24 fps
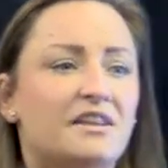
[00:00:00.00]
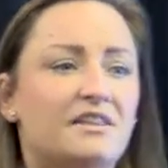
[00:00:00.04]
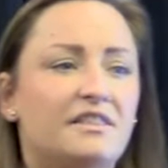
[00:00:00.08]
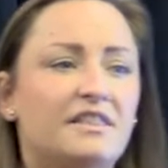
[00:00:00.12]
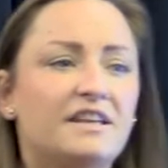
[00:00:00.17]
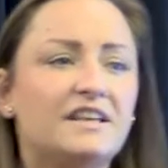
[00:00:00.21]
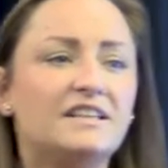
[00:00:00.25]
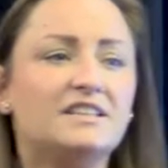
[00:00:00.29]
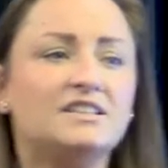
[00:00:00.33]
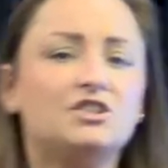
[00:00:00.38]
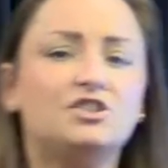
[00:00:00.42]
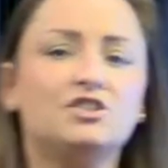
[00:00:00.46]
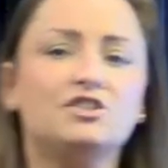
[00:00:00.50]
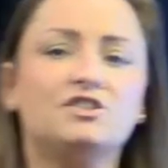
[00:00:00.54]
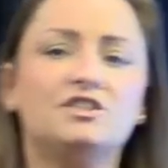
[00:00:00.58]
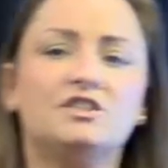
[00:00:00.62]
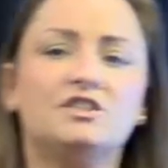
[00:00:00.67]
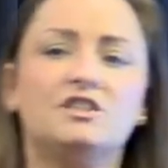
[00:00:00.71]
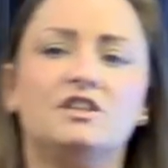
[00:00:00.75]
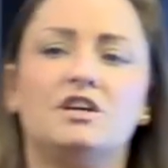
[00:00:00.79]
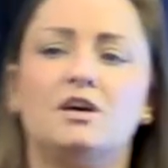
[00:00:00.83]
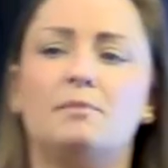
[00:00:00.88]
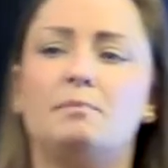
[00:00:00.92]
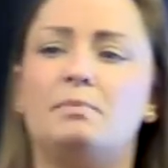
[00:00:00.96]
This
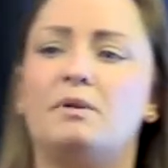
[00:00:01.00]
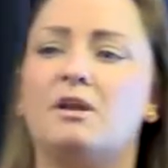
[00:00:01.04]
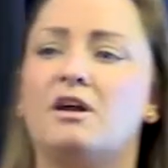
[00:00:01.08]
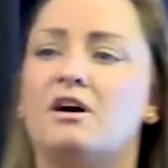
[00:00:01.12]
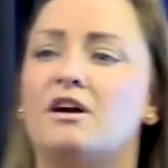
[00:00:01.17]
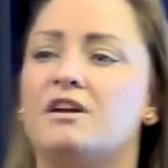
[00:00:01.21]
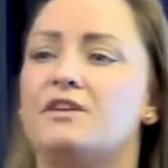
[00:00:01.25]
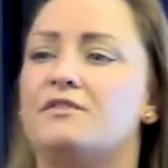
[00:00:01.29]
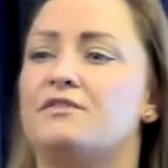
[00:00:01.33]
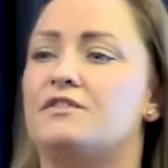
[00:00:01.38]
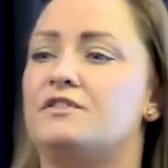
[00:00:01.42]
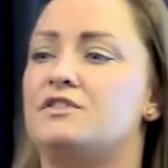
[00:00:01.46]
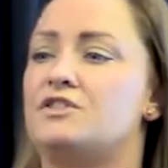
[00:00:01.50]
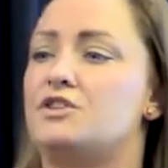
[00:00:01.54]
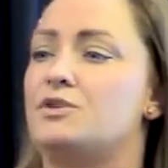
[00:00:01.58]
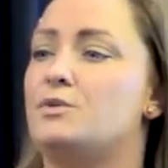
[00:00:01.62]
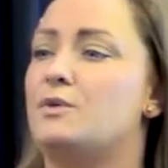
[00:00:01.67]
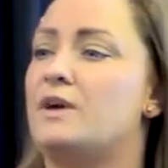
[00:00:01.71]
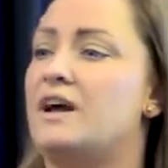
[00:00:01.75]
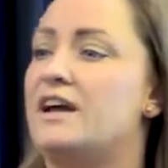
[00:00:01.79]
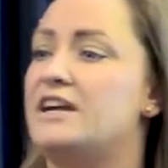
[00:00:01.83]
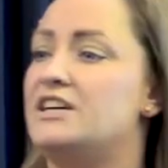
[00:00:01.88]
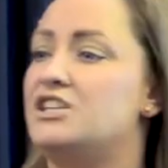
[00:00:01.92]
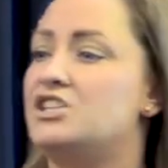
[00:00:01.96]
doesn't apply
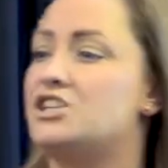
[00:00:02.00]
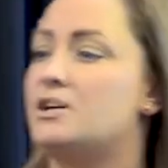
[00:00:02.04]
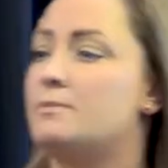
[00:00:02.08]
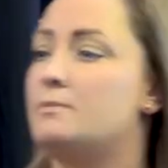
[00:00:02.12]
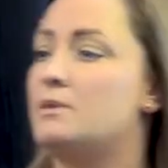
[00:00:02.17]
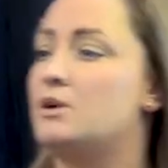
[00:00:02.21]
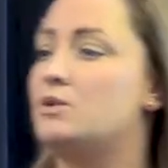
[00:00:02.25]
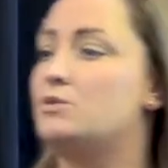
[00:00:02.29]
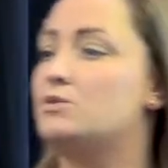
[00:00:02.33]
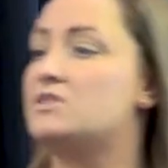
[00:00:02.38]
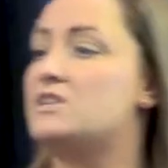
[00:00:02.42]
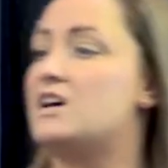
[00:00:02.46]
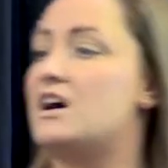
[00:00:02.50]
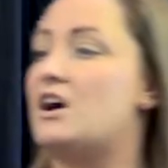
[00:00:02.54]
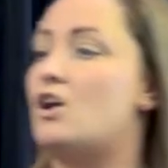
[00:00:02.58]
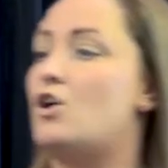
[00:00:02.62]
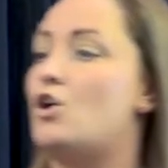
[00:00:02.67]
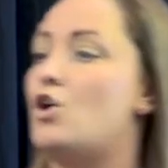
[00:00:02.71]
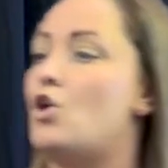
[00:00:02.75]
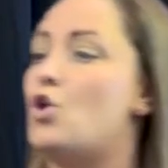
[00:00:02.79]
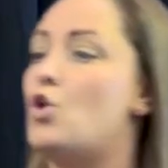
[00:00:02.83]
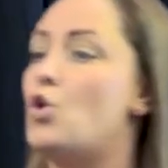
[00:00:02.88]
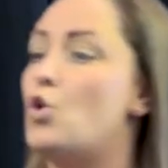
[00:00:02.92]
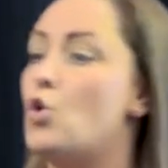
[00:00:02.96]
to HMOs that
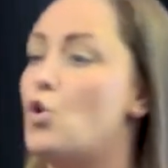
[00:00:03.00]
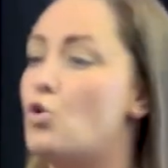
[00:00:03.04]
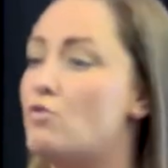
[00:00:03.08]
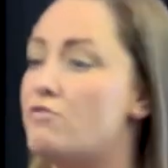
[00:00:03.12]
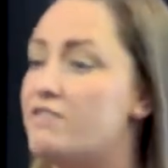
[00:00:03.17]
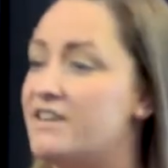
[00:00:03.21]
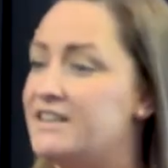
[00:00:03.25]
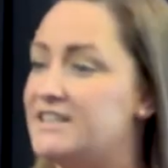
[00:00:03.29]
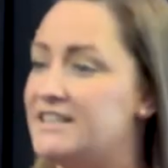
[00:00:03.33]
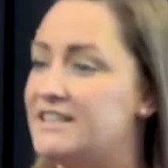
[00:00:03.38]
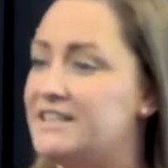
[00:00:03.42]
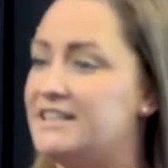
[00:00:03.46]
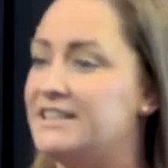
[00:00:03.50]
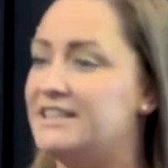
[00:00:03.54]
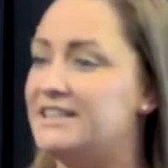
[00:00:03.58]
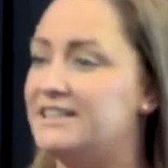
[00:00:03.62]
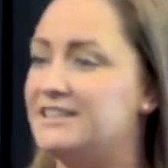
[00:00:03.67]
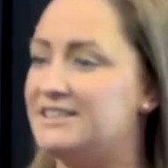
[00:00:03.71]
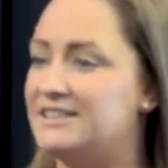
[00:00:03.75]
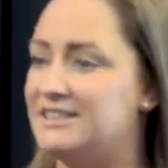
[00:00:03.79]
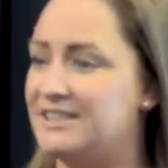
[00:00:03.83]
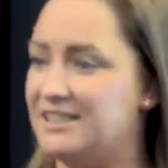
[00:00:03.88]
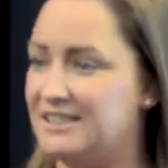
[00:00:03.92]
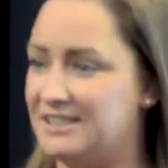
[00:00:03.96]
are already in
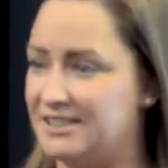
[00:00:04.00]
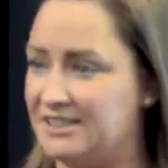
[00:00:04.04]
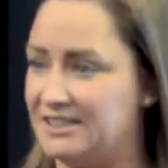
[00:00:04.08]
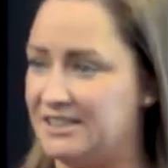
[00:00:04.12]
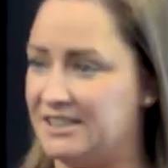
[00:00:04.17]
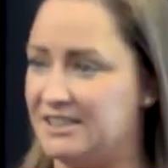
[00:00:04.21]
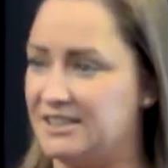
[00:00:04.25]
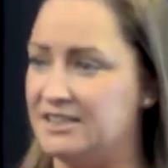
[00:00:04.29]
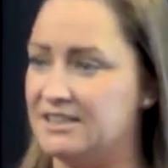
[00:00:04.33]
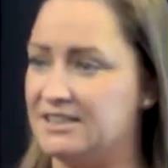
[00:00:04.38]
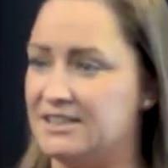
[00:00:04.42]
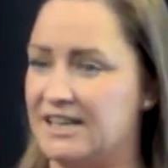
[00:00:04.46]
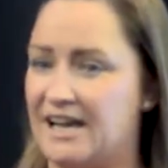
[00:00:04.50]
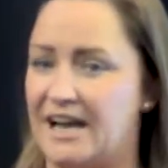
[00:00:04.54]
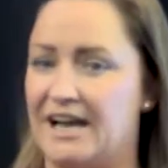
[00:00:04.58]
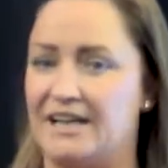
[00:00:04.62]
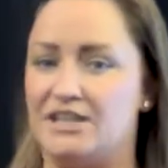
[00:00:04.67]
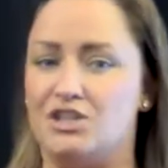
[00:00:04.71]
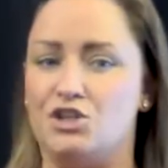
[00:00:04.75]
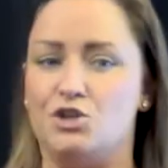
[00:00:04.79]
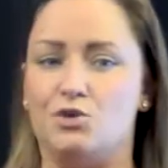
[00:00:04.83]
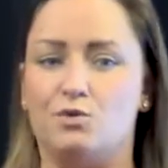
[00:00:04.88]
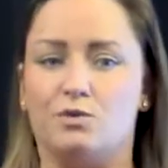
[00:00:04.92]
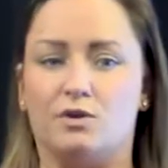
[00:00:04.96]
existence
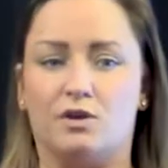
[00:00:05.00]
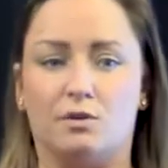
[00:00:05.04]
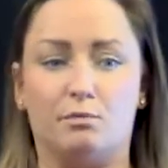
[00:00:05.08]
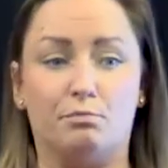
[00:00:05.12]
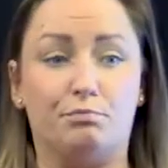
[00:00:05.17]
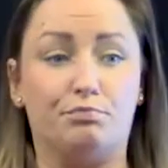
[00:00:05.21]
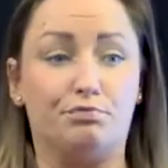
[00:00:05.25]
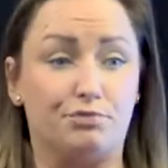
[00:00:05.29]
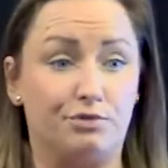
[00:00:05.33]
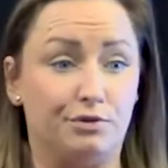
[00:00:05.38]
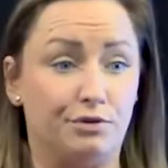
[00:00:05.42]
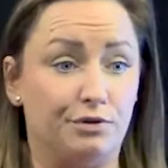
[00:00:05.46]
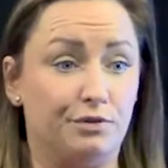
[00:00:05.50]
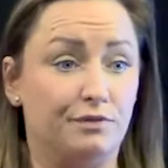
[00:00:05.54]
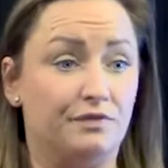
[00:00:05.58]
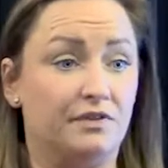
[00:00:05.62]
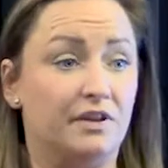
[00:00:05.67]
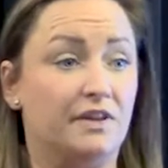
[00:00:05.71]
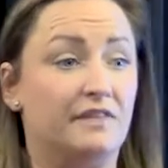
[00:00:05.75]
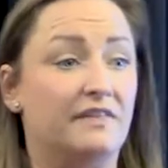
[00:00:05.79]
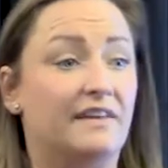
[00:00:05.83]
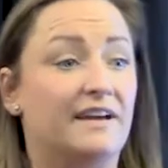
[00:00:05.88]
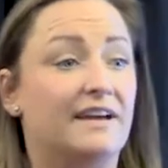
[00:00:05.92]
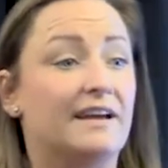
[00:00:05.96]
and you can prove
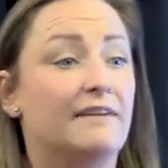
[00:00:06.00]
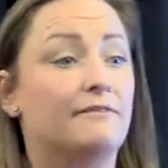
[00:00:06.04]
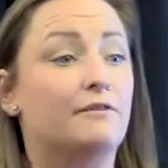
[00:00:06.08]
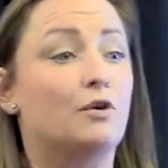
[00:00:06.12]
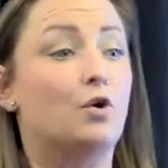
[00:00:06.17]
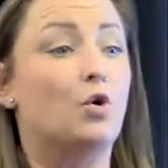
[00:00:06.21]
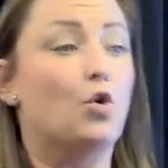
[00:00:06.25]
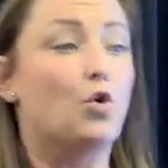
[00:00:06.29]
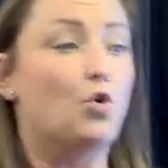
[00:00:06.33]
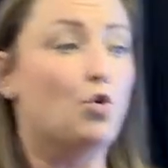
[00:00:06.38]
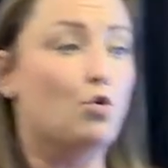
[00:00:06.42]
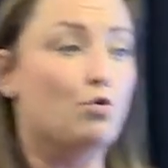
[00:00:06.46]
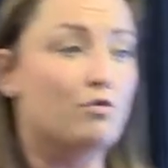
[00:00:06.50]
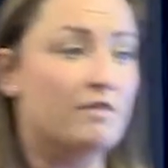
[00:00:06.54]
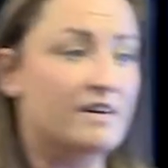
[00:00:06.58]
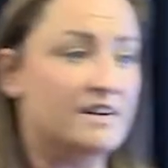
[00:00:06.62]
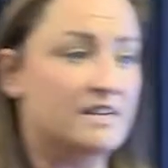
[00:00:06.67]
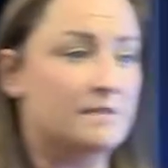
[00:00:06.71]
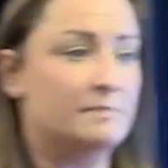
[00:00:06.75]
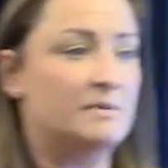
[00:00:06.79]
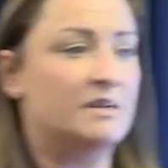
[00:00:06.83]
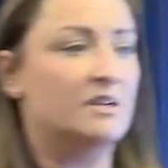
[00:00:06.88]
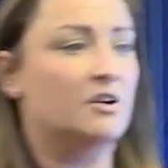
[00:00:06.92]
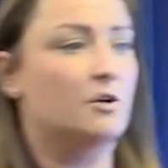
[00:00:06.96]
that they have
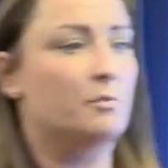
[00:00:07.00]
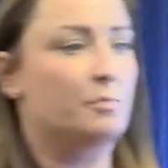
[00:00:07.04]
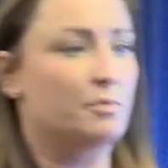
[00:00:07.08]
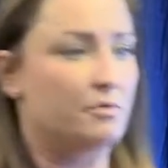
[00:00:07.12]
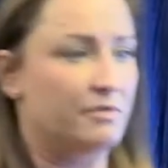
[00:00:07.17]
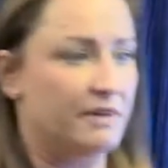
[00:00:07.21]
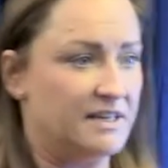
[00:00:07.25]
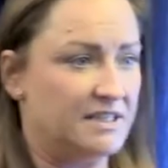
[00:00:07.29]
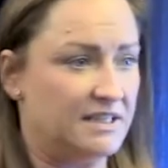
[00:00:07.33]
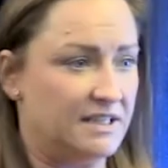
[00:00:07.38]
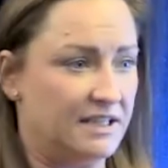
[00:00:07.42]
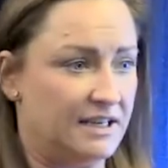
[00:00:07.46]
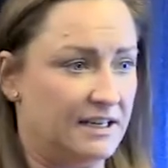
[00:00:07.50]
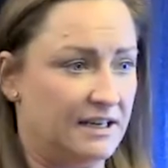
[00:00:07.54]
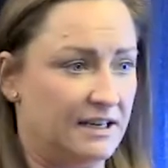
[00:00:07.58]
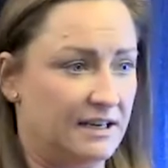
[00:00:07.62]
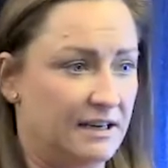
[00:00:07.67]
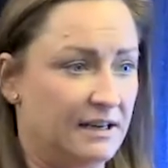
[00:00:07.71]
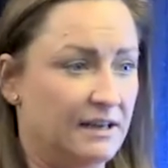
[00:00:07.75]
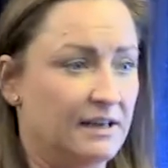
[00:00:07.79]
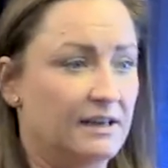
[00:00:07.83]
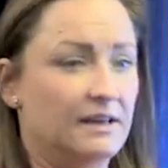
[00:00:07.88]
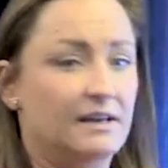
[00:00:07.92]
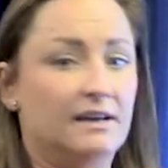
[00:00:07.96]
already been operating
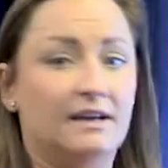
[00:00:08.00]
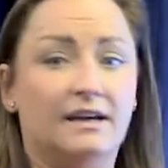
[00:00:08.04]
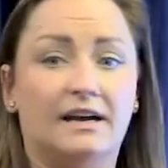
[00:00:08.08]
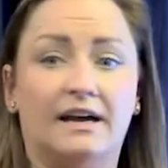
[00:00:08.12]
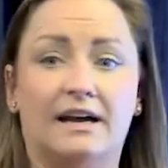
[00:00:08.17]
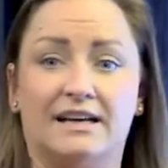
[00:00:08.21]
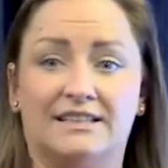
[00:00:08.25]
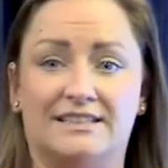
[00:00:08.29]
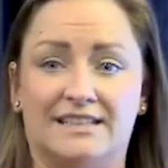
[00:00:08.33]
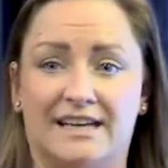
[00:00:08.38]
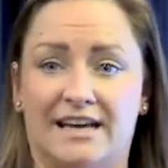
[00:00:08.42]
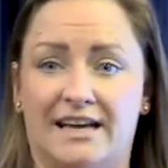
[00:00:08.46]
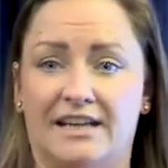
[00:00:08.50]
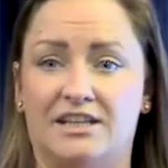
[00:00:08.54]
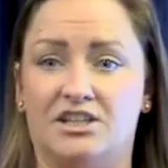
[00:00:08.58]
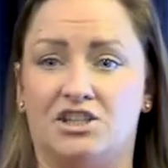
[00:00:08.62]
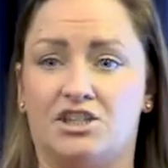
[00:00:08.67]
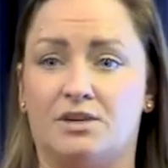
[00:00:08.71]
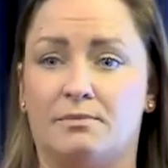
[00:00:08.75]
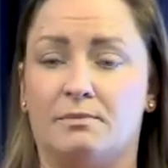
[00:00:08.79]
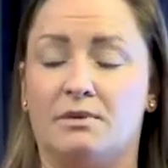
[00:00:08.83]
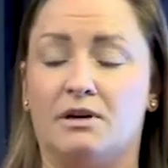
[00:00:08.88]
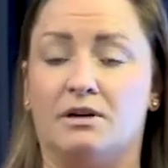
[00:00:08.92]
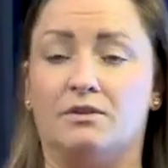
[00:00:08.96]
as a
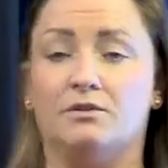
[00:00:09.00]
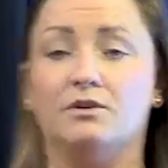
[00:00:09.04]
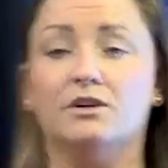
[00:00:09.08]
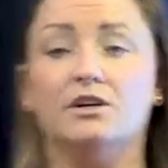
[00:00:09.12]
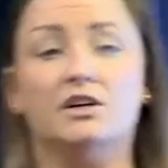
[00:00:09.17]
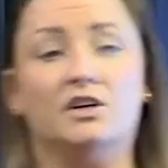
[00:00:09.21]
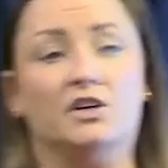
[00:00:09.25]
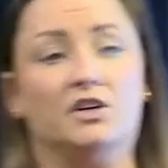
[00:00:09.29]
HMO.